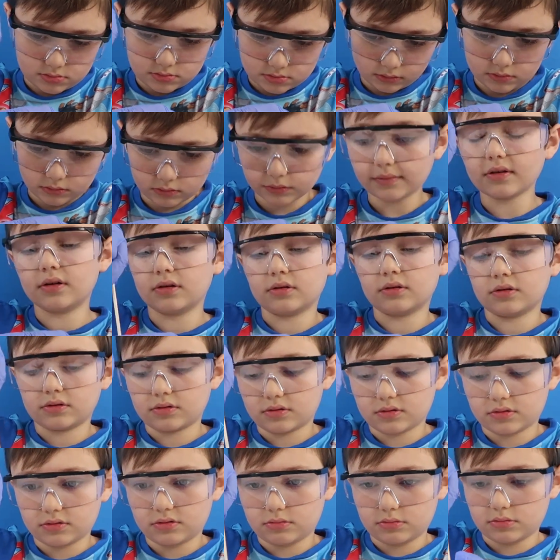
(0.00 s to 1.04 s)

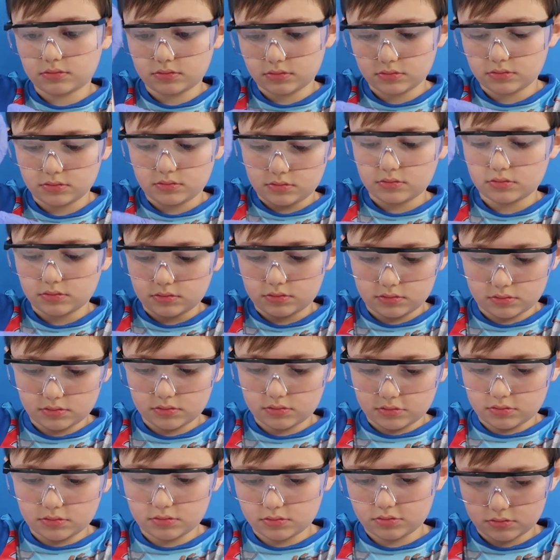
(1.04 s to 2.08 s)
Nothing is said.